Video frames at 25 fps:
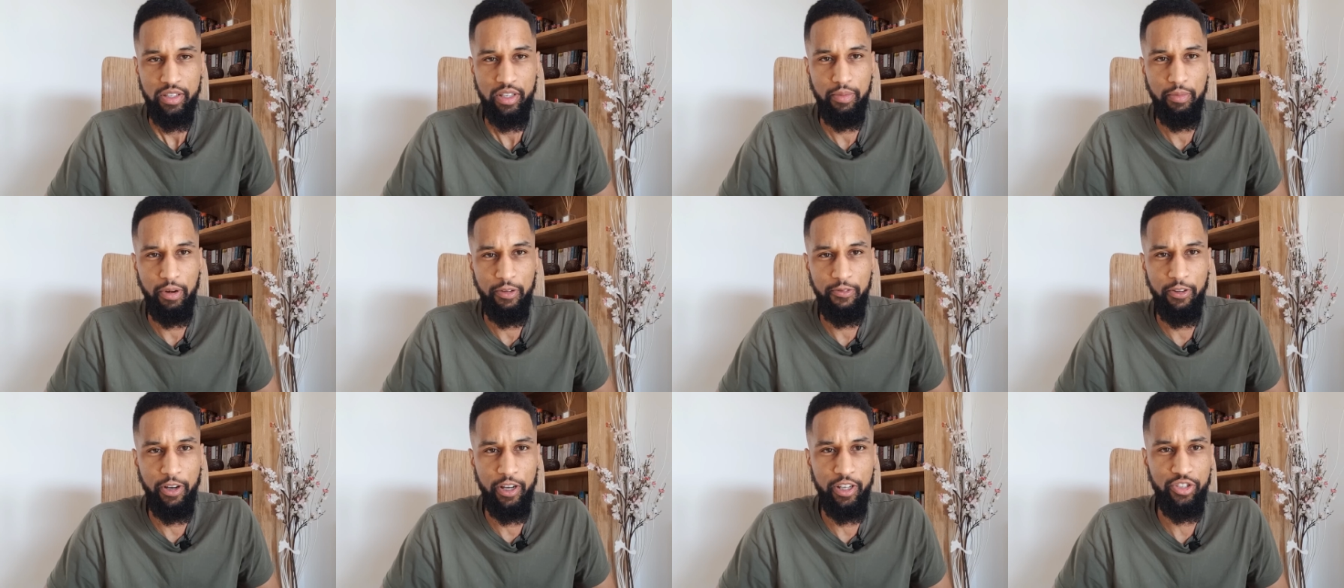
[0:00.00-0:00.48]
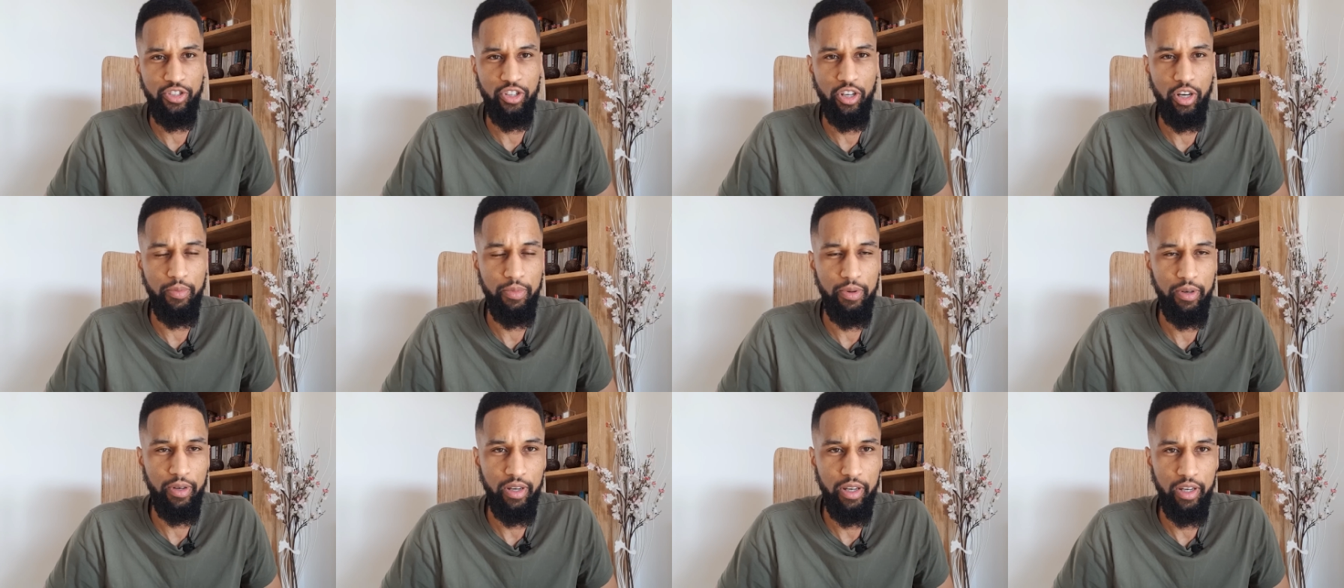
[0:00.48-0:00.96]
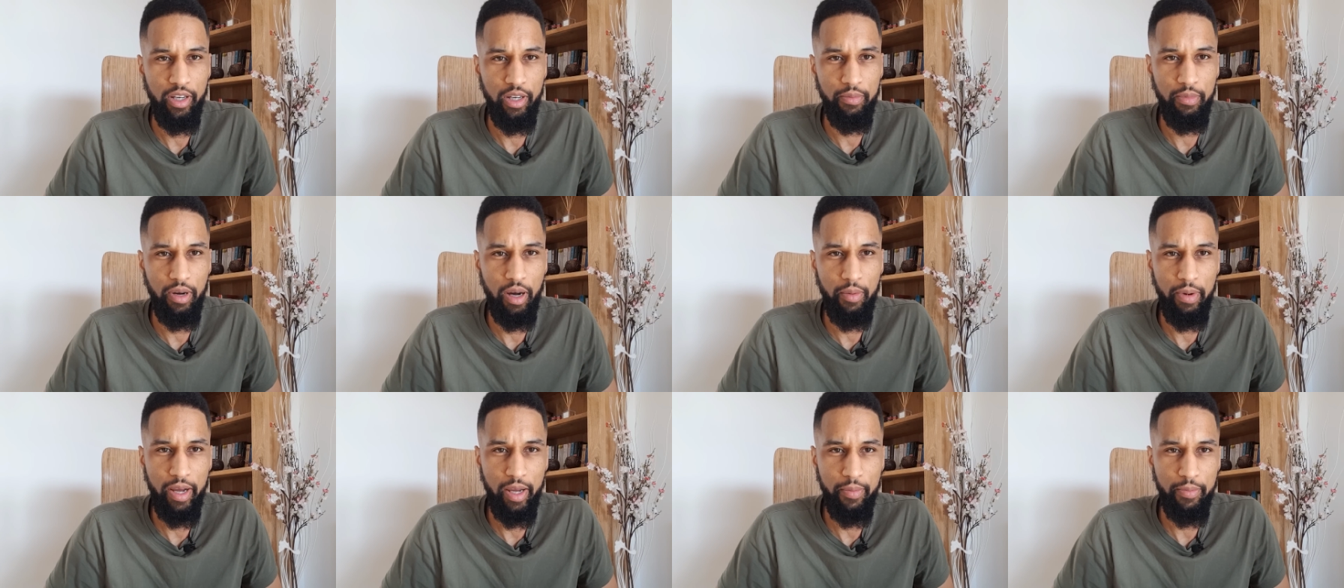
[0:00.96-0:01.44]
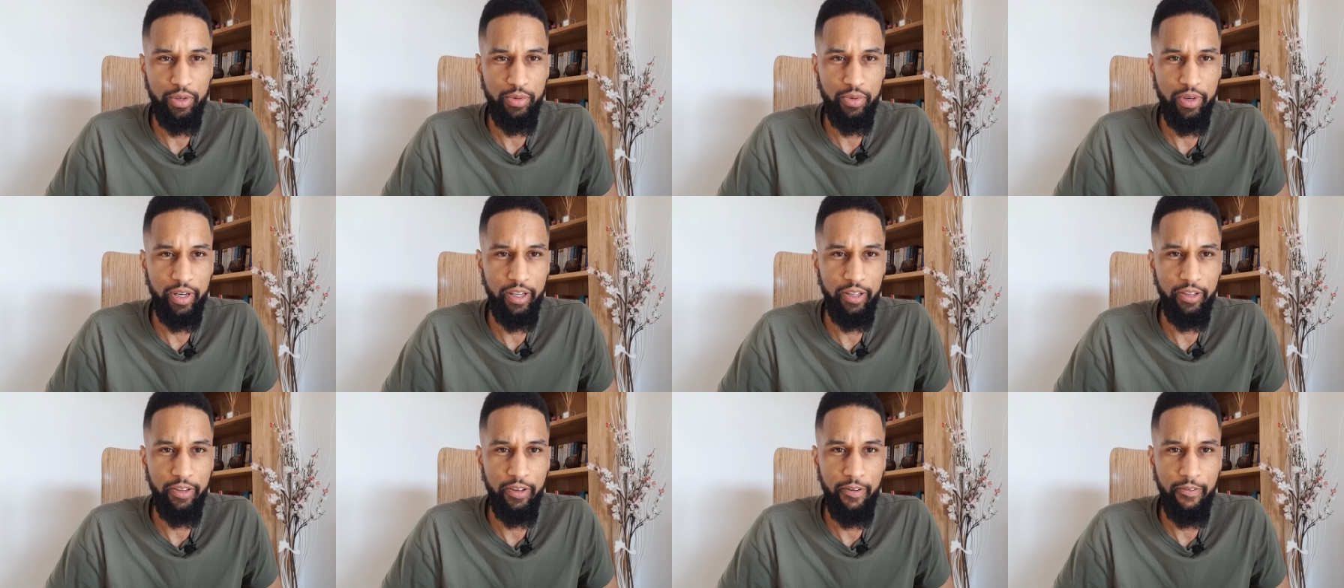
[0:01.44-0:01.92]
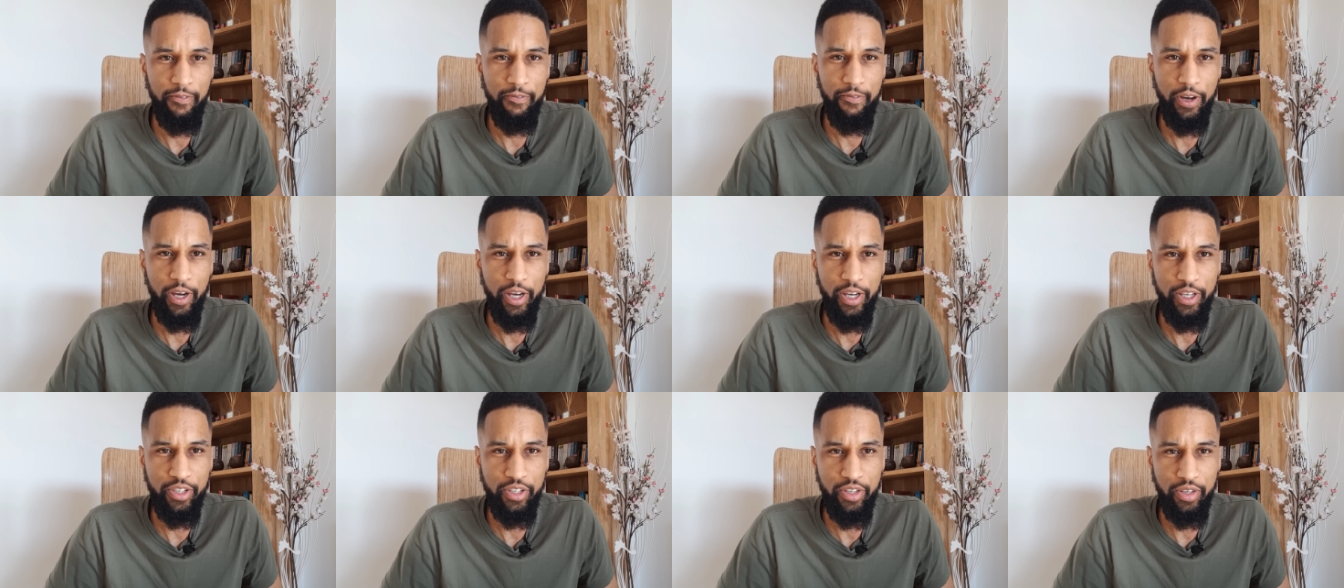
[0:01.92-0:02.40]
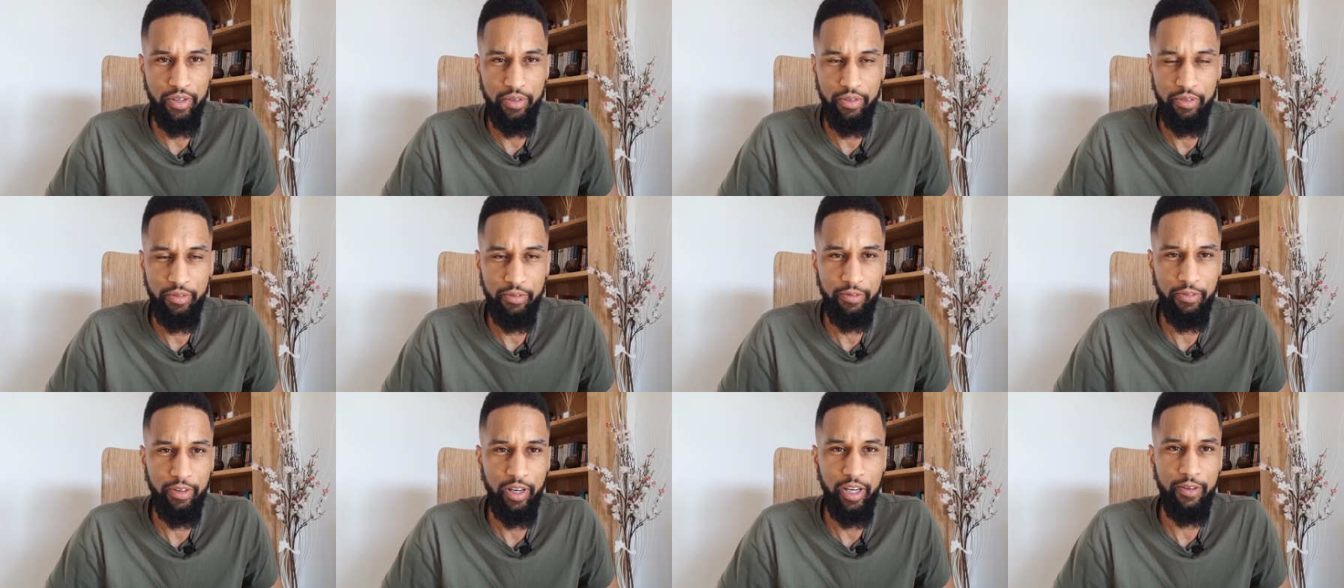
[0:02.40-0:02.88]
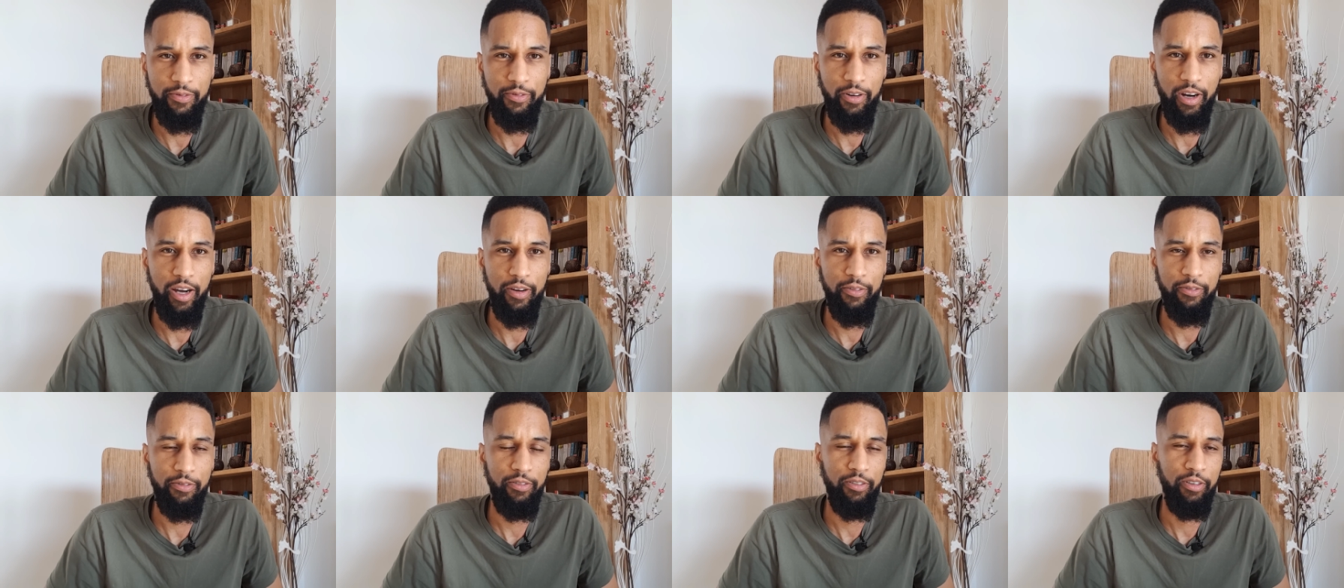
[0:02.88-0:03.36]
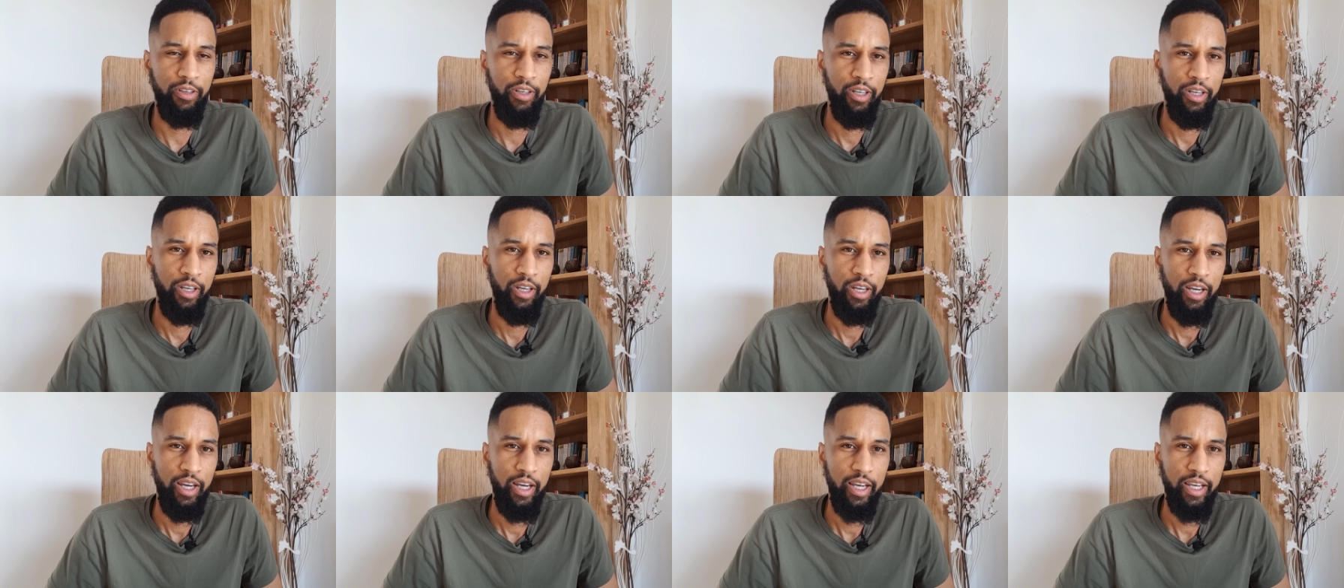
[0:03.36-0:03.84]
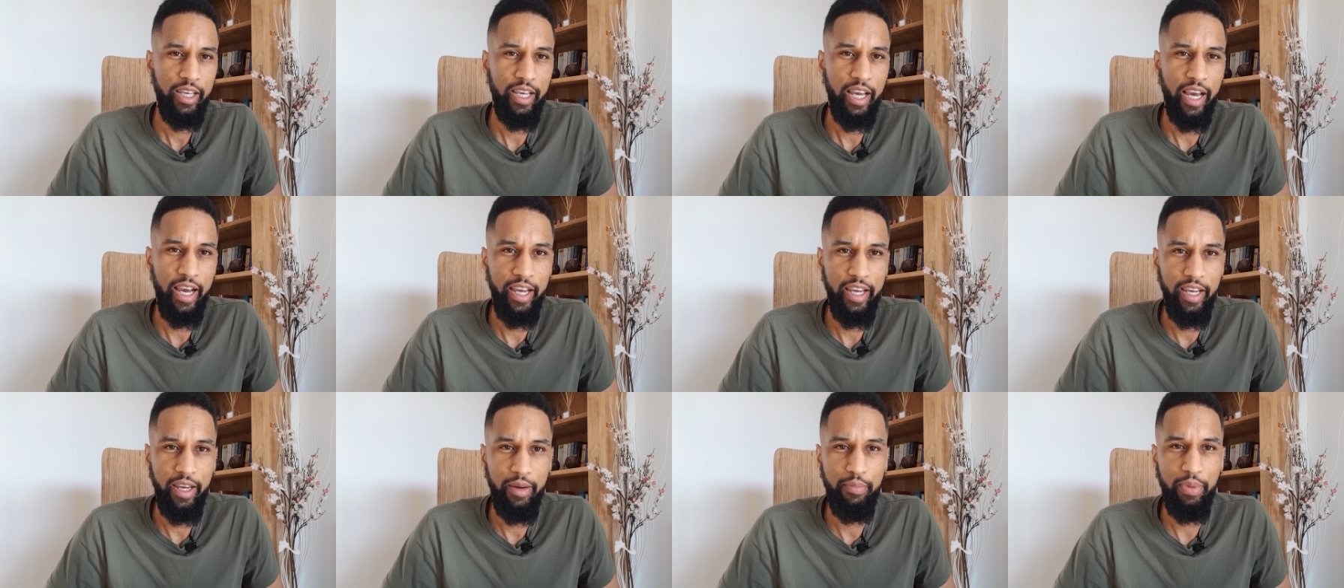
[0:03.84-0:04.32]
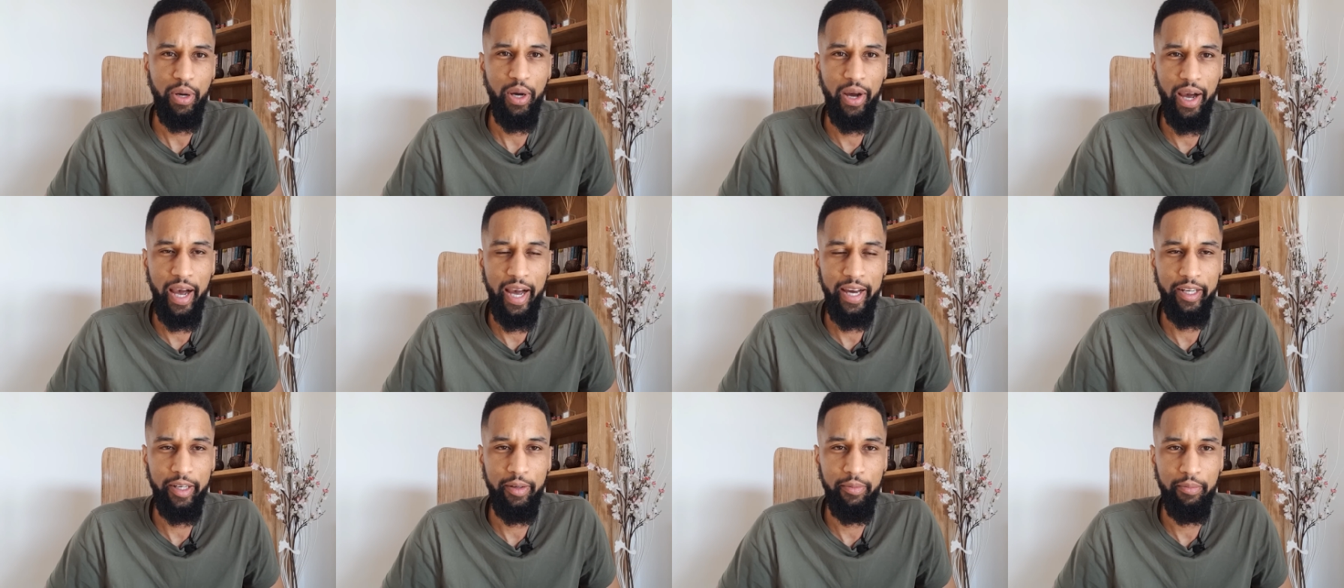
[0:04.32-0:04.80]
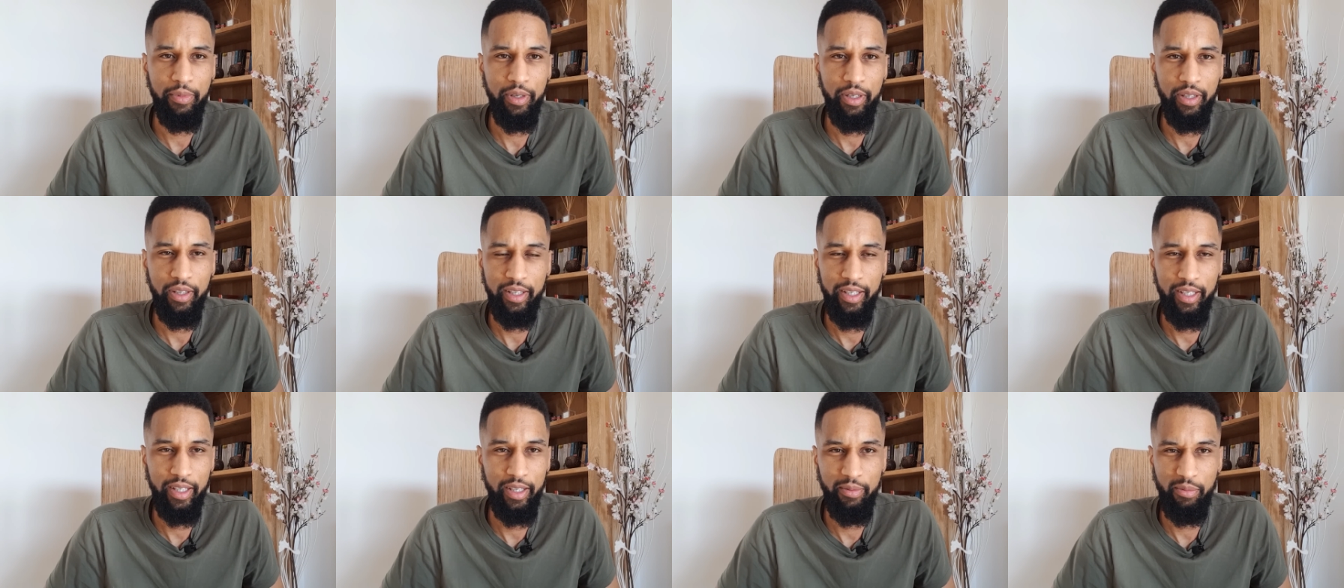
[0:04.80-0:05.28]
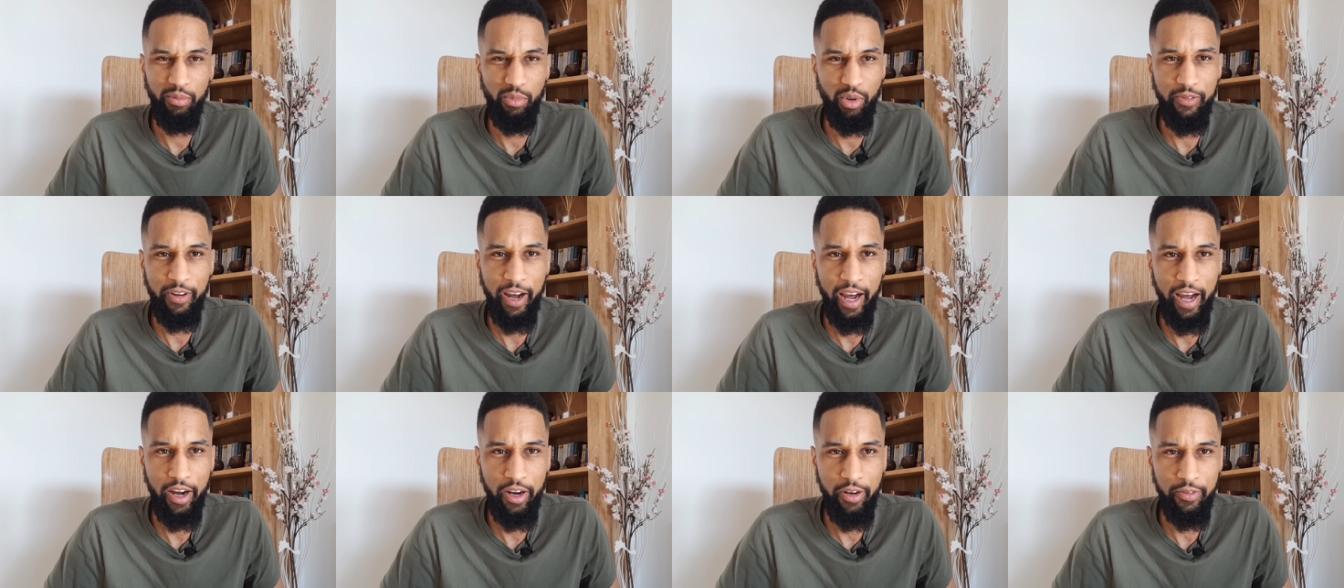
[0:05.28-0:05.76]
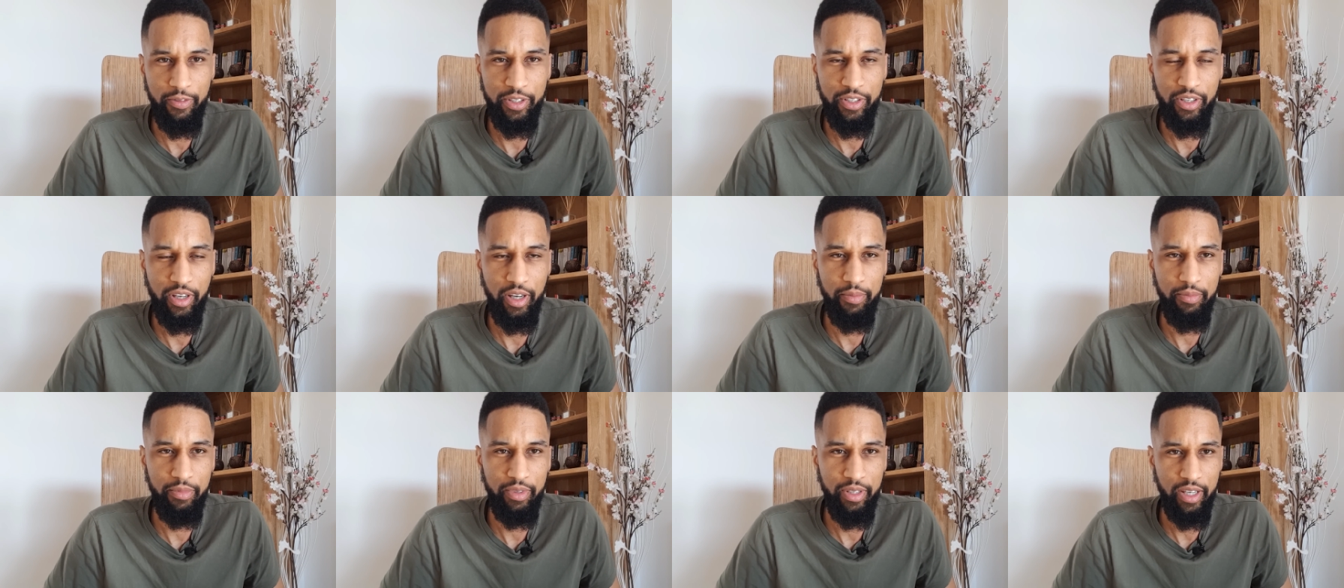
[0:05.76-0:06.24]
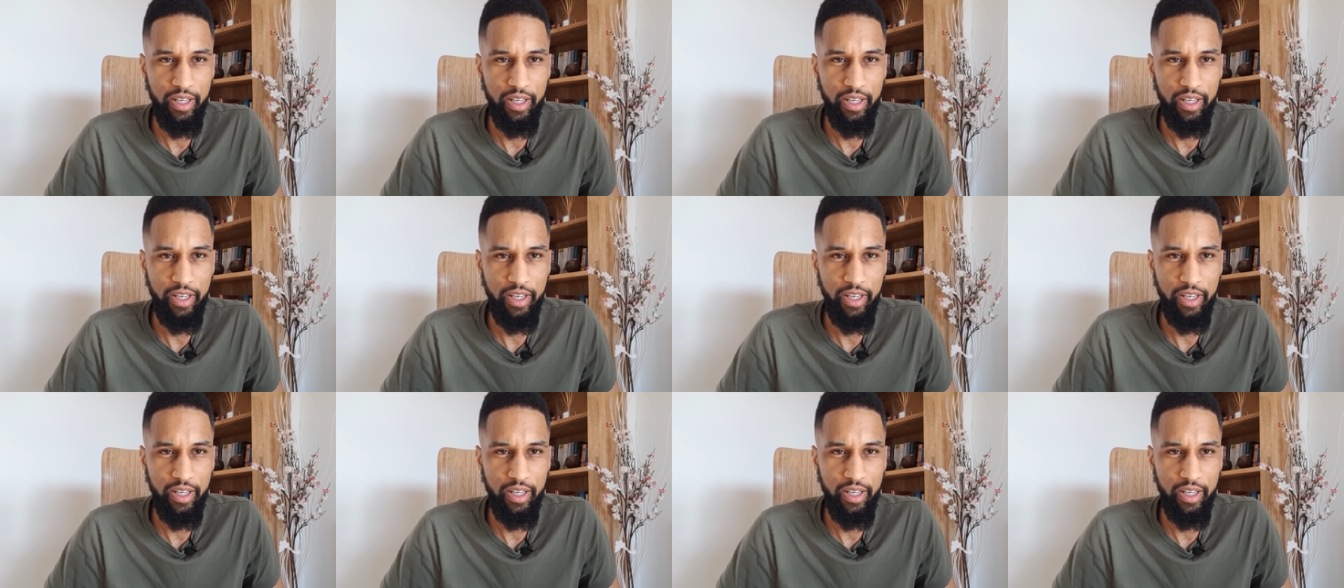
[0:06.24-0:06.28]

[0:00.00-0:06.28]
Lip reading: So my first job, I make between 32 and 35k per annum without overtime.